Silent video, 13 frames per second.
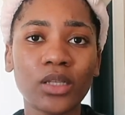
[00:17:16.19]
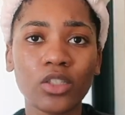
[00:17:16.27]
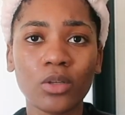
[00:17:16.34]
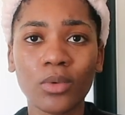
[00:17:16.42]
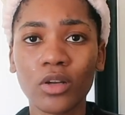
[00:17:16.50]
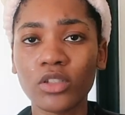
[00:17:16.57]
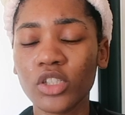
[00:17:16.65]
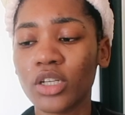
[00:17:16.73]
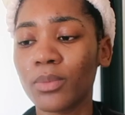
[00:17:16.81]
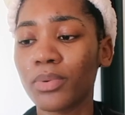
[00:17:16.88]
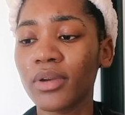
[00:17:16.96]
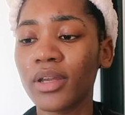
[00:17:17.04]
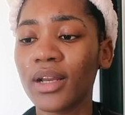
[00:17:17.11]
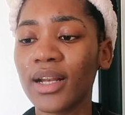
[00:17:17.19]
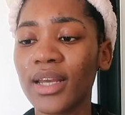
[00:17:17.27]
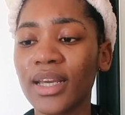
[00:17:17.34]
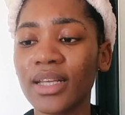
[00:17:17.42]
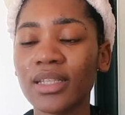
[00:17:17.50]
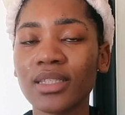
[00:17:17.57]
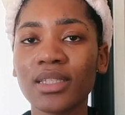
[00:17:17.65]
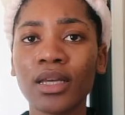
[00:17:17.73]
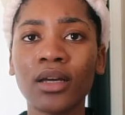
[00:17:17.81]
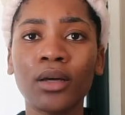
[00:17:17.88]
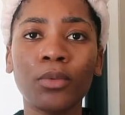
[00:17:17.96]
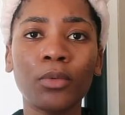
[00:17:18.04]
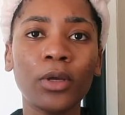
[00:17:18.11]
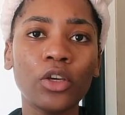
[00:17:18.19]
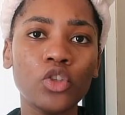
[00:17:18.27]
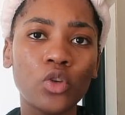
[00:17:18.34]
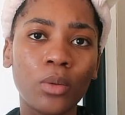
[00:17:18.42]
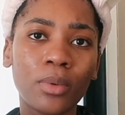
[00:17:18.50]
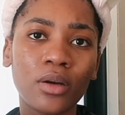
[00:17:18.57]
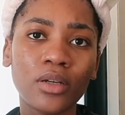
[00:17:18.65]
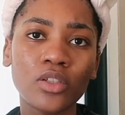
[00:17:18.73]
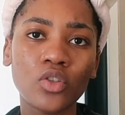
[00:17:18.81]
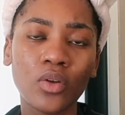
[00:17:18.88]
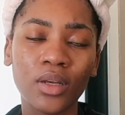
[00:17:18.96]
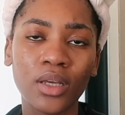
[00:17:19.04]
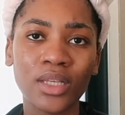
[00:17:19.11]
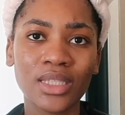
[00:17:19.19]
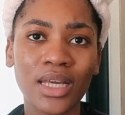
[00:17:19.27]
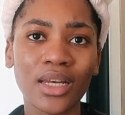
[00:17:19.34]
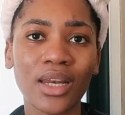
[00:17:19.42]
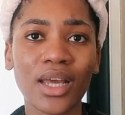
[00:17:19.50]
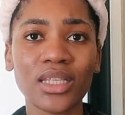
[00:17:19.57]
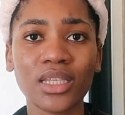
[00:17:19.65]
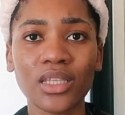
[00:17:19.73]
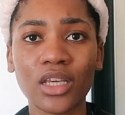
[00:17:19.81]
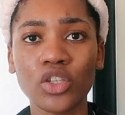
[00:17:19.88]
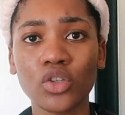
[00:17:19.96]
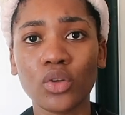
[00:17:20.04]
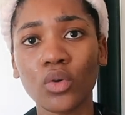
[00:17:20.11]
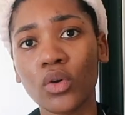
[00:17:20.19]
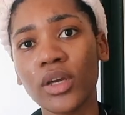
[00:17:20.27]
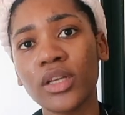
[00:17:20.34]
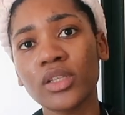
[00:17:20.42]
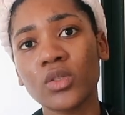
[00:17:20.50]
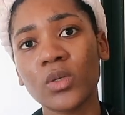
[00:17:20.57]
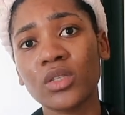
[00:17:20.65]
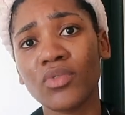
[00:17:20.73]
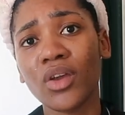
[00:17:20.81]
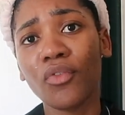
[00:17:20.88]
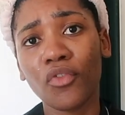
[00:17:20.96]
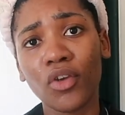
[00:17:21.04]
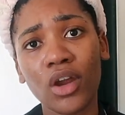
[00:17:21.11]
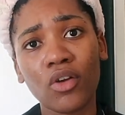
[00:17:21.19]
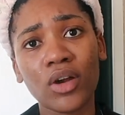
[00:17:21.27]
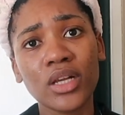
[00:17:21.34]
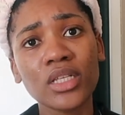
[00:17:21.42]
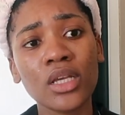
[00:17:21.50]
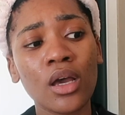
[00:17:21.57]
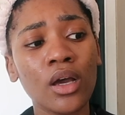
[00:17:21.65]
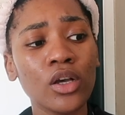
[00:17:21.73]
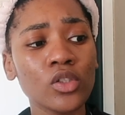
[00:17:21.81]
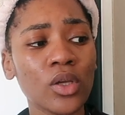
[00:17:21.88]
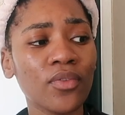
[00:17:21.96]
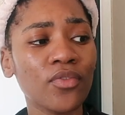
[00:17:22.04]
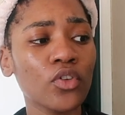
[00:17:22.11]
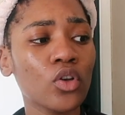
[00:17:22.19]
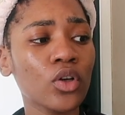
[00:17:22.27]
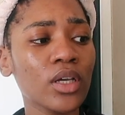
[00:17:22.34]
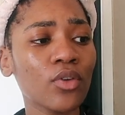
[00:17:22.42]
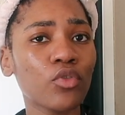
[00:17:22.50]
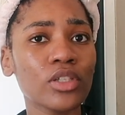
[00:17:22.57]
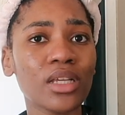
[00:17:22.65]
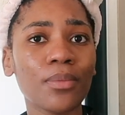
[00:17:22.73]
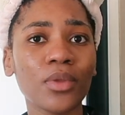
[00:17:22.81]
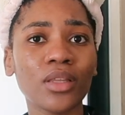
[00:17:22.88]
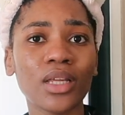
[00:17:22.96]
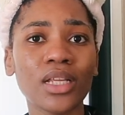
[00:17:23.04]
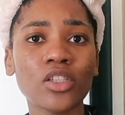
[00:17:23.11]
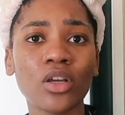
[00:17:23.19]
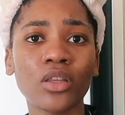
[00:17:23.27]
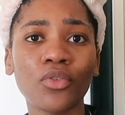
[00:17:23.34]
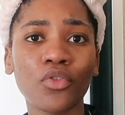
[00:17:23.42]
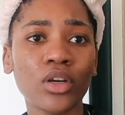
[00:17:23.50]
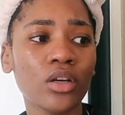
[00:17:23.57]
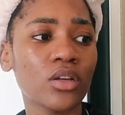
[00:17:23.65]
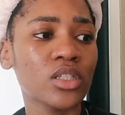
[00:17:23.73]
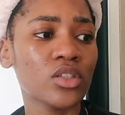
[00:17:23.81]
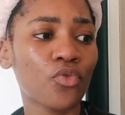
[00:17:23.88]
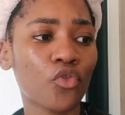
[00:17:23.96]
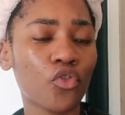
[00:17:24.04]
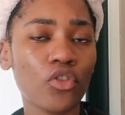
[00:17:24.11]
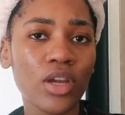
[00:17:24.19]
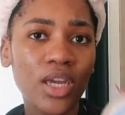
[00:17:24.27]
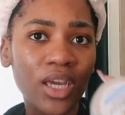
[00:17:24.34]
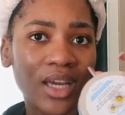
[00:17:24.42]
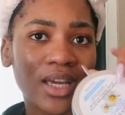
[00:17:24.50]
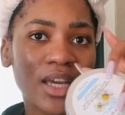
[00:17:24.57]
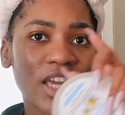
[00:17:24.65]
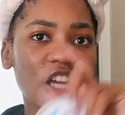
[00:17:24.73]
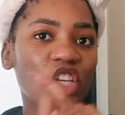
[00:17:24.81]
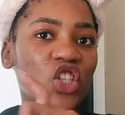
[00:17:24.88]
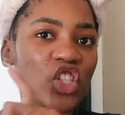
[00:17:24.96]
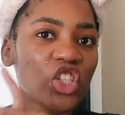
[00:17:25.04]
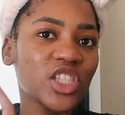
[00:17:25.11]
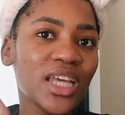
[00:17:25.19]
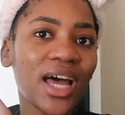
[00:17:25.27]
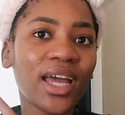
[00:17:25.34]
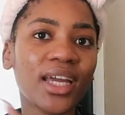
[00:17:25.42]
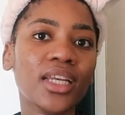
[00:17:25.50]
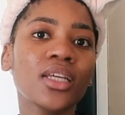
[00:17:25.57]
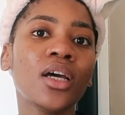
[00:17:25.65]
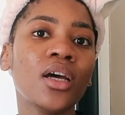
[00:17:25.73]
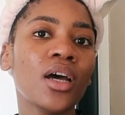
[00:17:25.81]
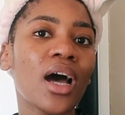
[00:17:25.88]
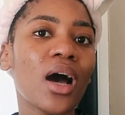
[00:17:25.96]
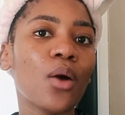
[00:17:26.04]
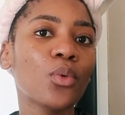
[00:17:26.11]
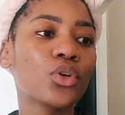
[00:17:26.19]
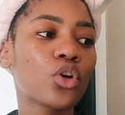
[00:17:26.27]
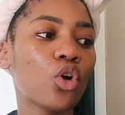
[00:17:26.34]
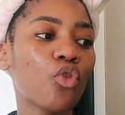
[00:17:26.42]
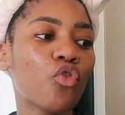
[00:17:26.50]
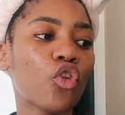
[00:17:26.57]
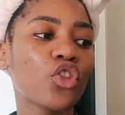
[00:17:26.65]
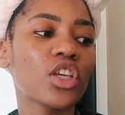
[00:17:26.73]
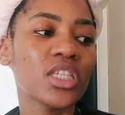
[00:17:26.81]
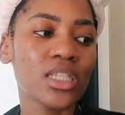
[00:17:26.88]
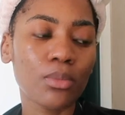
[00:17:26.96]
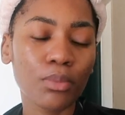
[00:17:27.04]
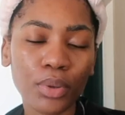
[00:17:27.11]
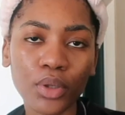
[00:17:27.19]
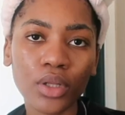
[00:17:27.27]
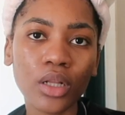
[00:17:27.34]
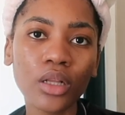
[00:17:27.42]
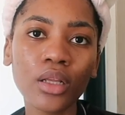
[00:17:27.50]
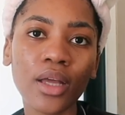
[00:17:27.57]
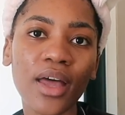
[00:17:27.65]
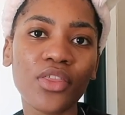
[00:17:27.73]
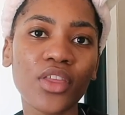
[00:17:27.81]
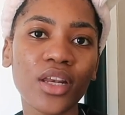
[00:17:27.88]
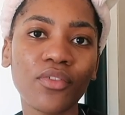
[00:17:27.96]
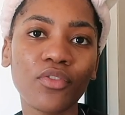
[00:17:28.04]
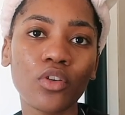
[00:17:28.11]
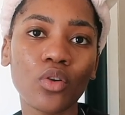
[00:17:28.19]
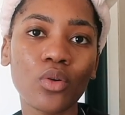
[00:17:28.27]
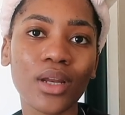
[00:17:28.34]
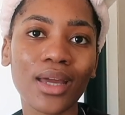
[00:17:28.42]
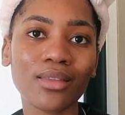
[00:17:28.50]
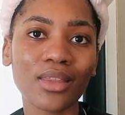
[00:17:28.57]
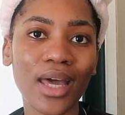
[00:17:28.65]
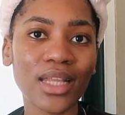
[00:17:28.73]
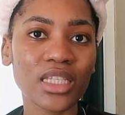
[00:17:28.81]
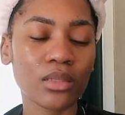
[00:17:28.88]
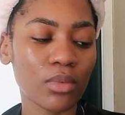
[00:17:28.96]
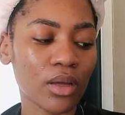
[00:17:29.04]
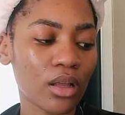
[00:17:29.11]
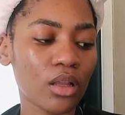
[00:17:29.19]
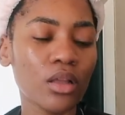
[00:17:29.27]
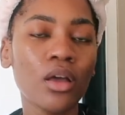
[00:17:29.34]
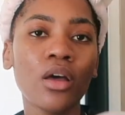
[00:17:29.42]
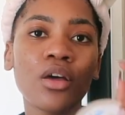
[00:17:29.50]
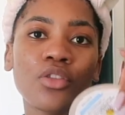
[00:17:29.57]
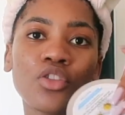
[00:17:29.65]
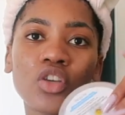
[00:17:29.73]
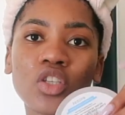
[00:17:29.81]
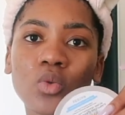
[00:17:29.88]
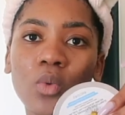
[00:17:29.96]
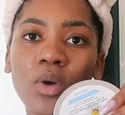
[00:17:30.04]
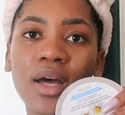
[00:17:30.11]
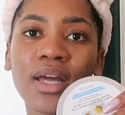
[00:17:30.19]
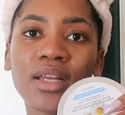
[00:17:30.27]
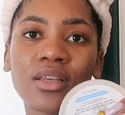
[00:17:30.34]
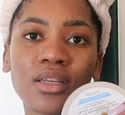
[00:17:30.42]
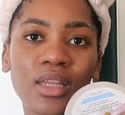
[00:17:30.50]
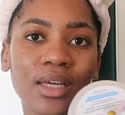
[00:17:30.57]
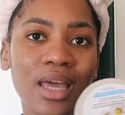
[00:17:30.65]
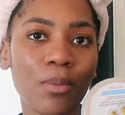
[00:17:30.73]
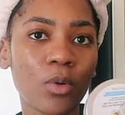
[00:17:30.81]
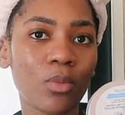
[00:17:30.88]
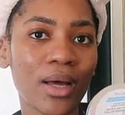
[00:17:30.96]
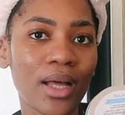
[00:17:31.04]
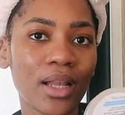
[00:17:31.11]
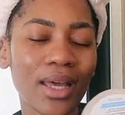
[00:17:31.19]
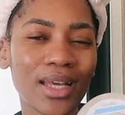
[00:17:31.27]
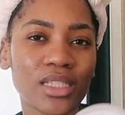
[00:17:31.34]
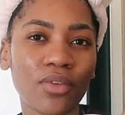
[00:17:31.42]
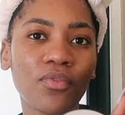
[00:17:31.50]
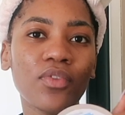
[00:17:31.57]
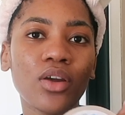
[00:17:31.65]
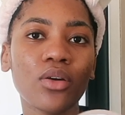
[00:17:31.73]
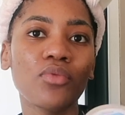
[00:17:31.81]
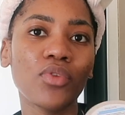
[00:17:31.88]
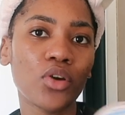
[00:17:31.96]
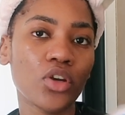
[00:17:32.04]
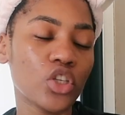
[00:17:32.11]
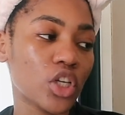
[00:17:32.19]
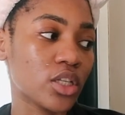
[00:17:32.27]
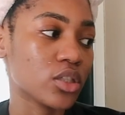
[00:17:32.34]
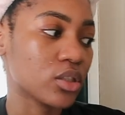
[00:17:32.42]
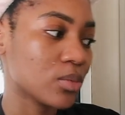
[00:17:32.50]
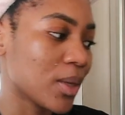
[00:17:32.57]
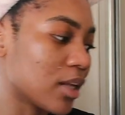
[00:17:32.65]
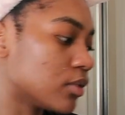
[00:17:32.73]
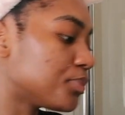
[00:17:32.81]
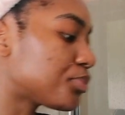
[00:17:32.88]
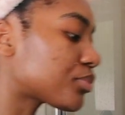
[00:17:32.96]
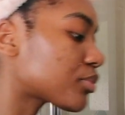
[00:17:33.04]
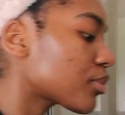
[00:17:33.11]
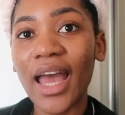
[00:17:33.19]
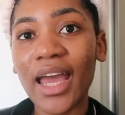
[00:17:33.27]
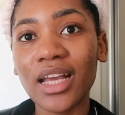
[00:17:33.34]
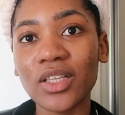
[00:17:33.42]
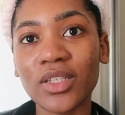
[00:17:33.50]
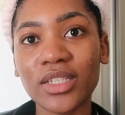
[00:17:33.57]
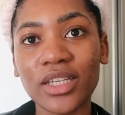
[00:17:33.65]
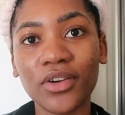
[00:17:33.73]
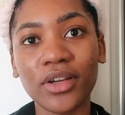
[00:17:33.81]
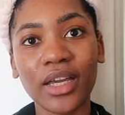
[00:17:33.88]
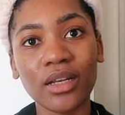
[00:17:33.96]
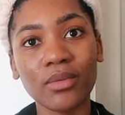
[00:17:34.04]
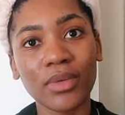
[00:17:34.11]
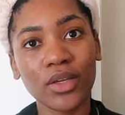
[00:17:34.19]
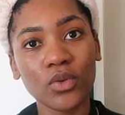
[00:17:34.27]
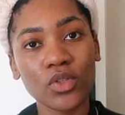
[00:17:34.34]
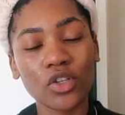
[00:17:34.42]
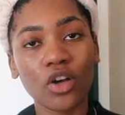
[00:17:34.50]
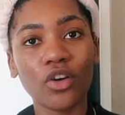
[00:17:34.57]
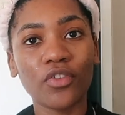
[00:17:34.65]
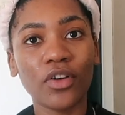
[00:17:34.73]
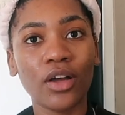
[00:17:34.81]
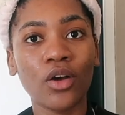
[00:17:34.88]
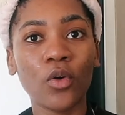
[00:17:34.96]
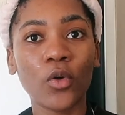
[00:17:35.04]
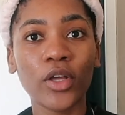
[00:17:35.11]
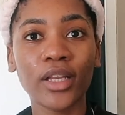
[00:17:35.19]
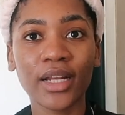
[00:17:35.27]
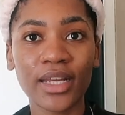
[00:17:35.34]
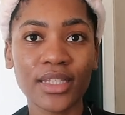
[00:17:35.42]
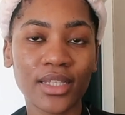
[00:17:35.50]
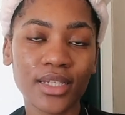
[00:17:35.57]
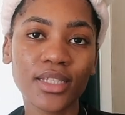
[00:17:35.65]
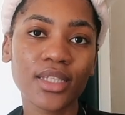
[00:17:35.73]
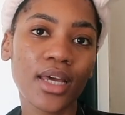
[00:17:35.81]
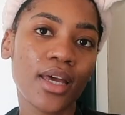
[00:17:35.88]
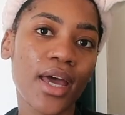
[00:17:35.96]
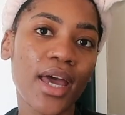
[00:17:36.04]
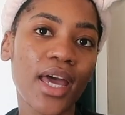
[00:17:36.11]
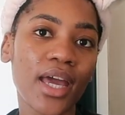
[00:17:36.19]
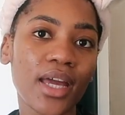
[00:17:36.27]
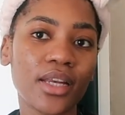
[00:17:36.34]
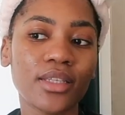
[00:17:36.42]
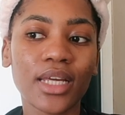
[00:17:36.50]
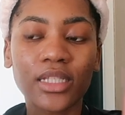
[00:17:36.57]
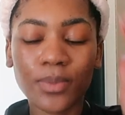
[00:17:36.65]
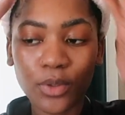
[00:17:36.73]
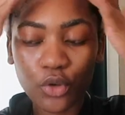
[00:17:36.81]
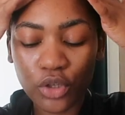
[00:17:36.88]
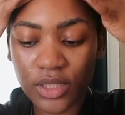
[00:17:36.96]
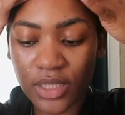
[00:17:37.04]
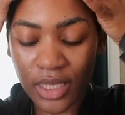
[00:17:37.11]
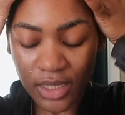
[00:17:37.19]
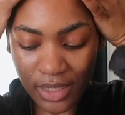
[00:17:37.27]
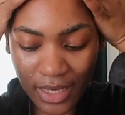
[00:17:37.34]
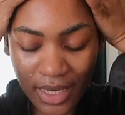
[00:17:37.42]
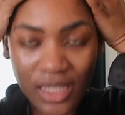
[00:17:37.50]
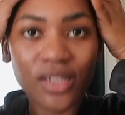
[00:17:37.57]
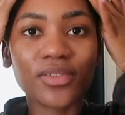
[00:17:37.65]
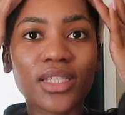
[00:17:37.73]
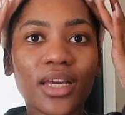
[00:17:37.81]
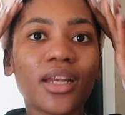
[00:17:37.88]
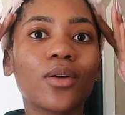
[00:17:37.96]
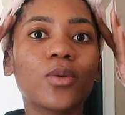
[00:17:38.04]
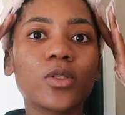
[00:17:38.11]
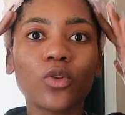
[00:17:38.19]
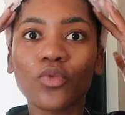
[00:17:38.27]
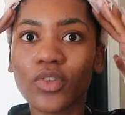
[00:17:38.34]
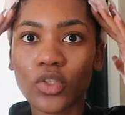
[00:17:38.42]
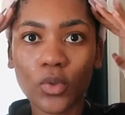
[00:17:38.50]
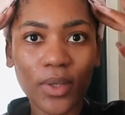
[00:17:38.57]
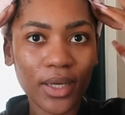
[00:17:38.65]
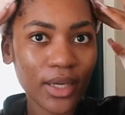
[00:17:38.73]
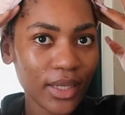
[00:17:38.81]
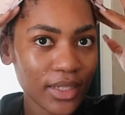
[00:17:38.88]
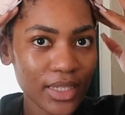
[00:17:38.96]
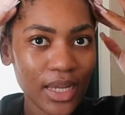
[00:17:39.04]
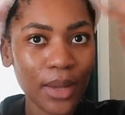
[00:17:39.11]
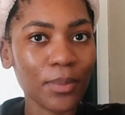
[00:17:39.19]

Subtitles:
The Dermalogica Pre-Cleanse. Issue about it, Yona, is that it has essential oil, so it's very fragrant. So if you're looking for something that's on the fragrance free-ish side, I would go for the simple. And then if you don't like that smell, this one, the Chamomile, has a very, very gentle smell. I had to interrogate my use of oil cleansers, and that's because, yes, as I've said, I was overdoing it.